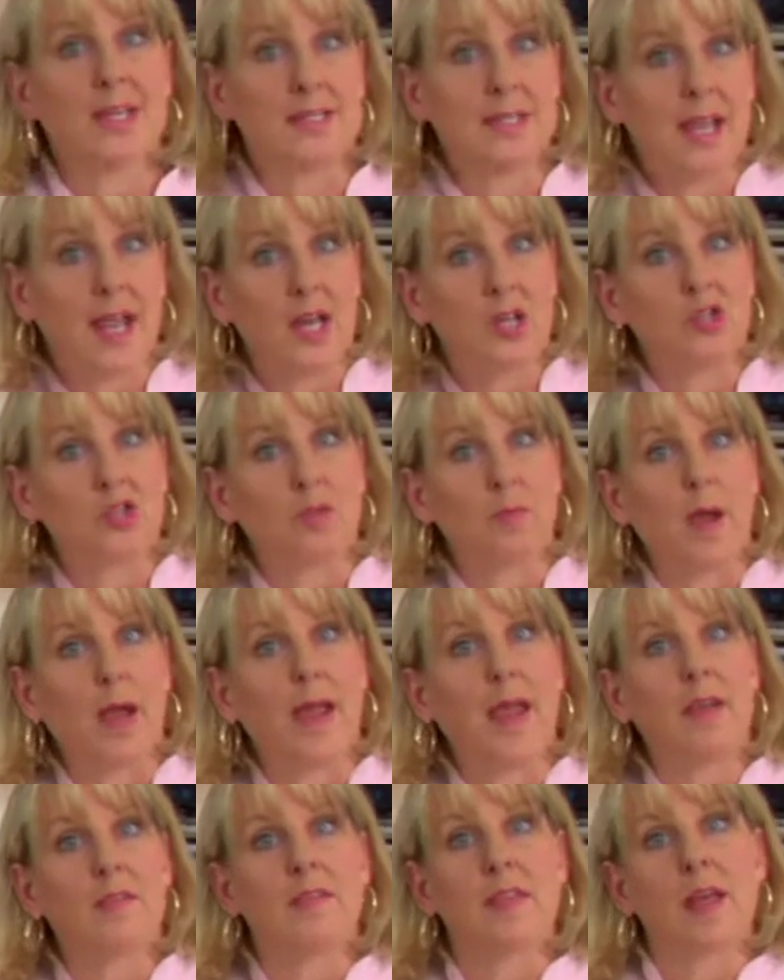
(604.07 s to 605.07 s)
and texture by
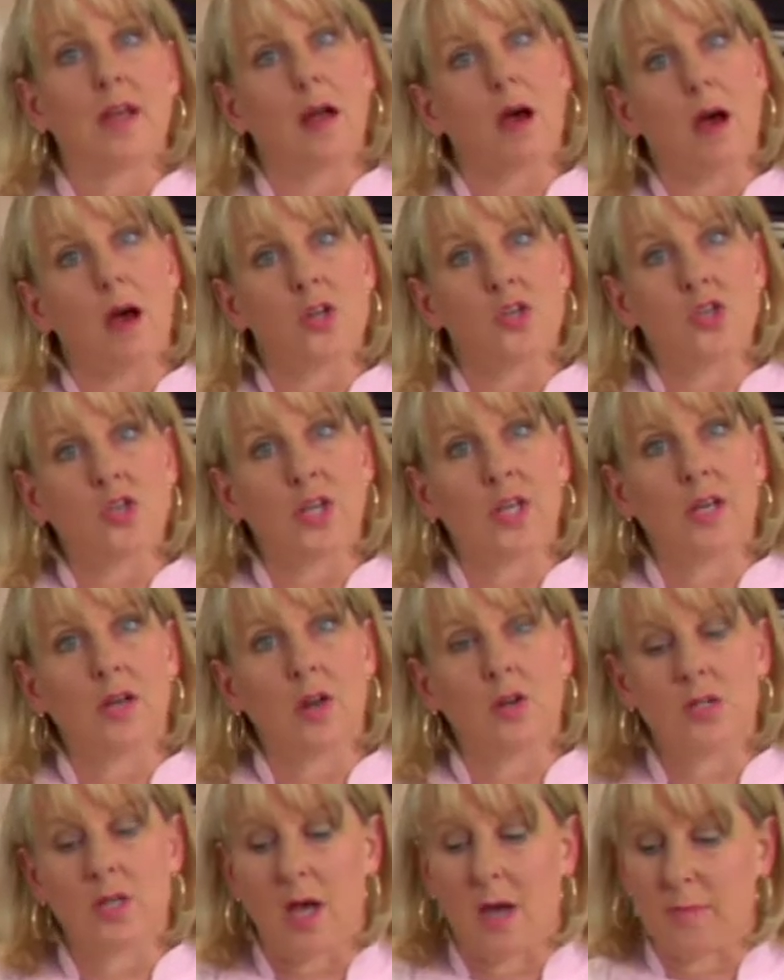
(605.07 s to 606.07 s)
having that hot chicken
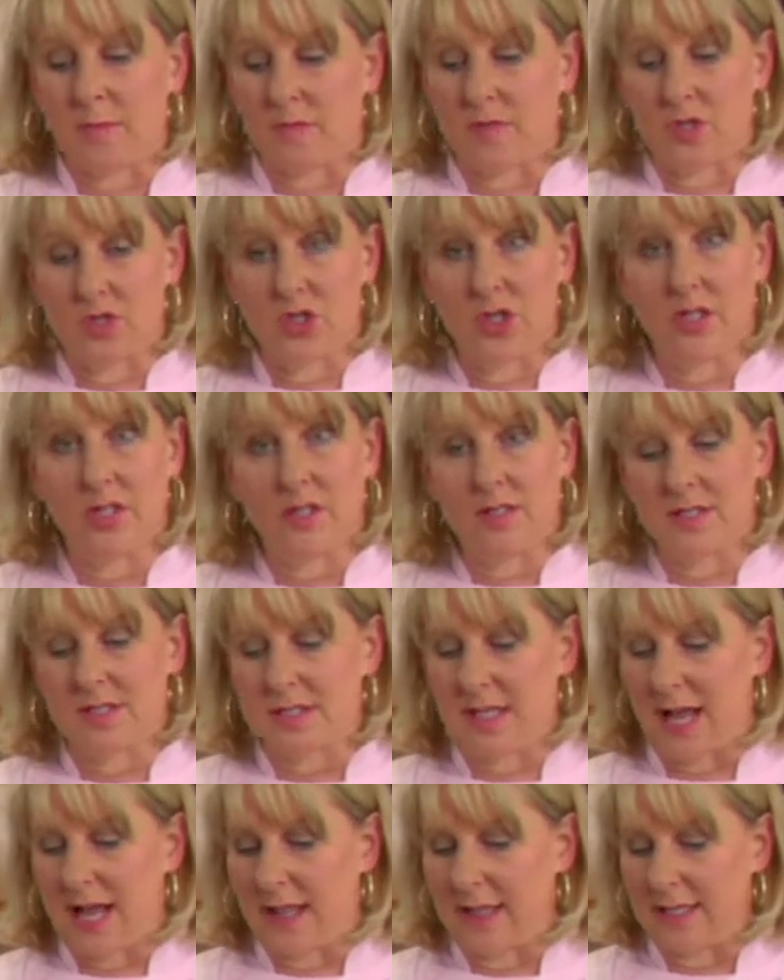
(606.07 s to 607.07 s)
on top of the chilled
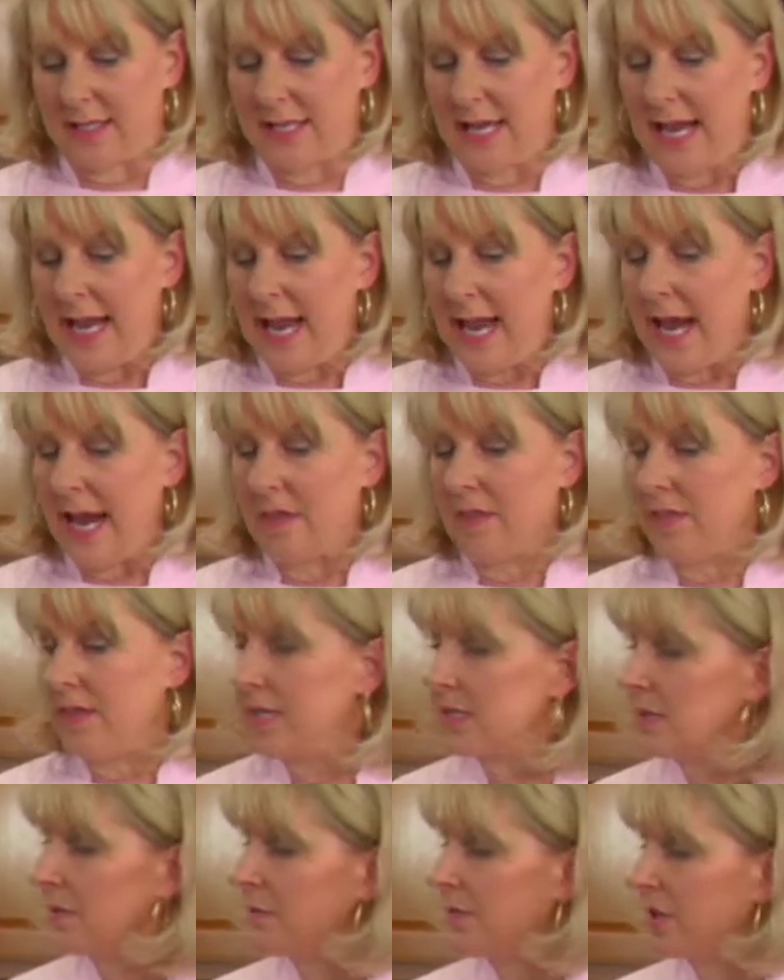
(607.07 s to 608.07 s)
salad. And
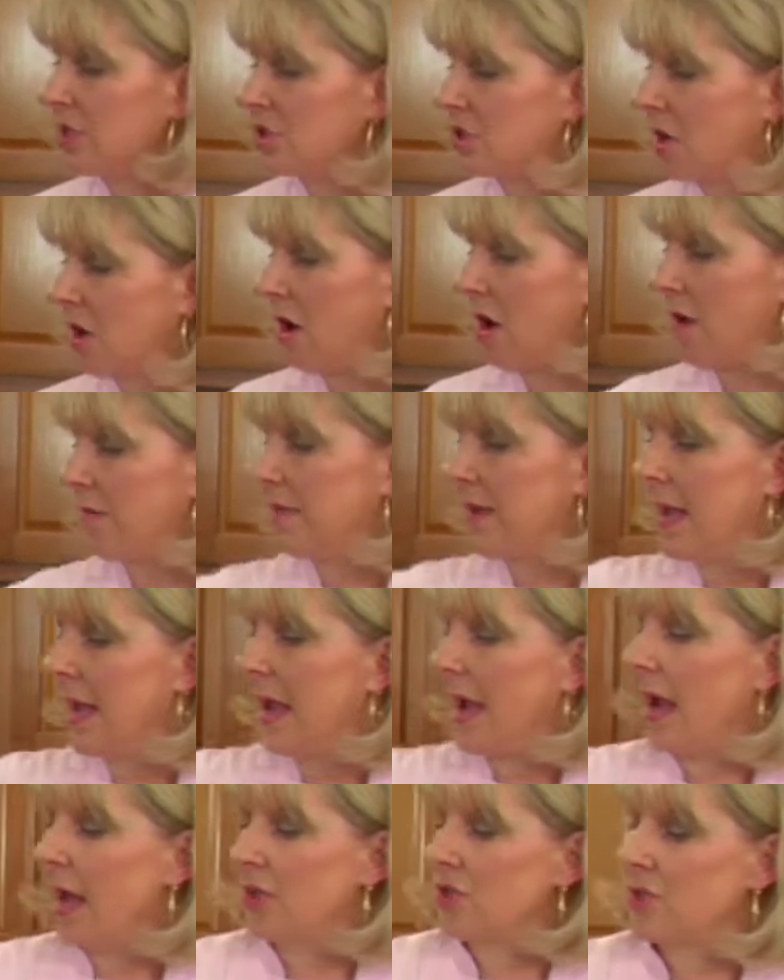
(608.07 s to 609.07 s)
then to finish it off,
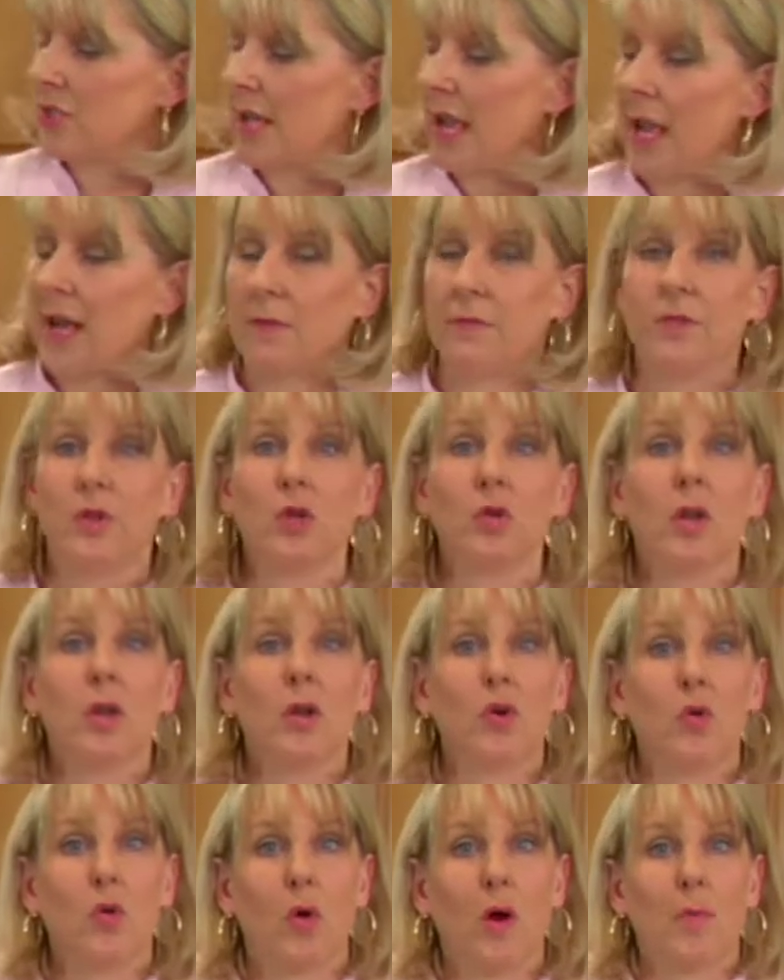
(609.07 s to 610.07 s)
I'll just add a few
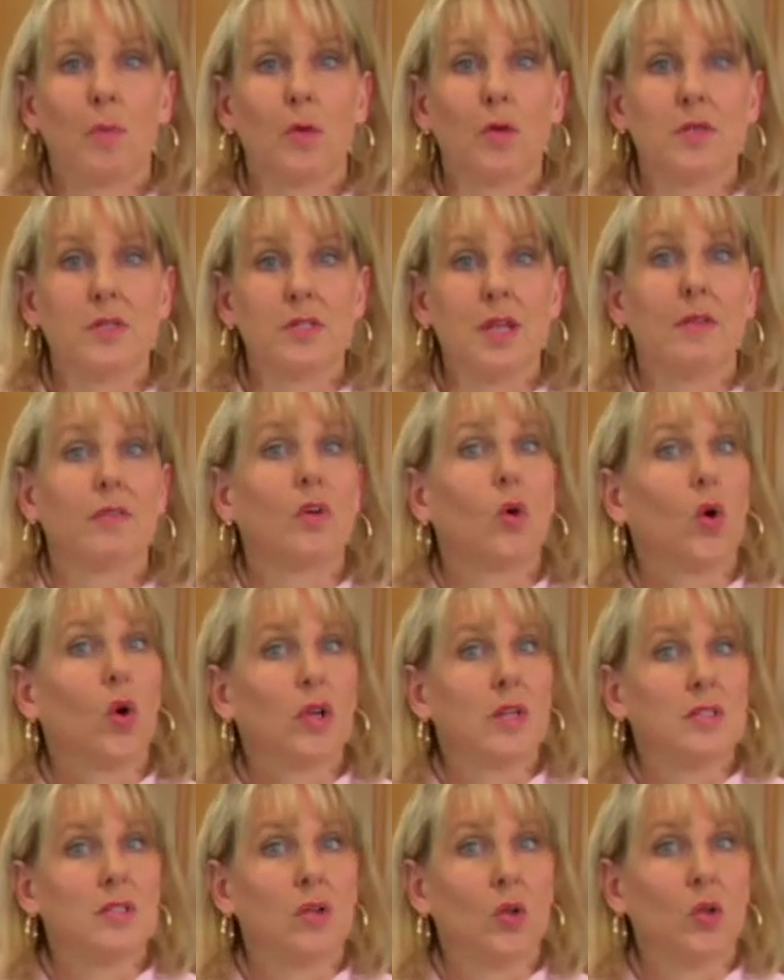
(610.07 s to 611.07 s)
little crumbles of
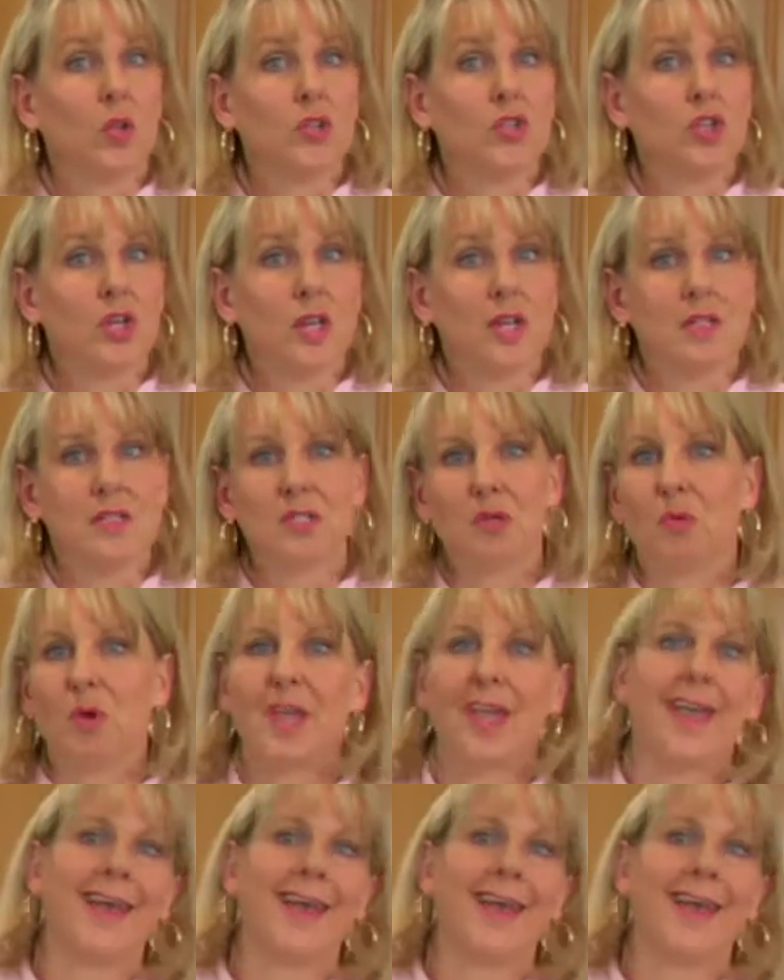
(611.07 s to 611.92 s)
gorgonzola cheese. So we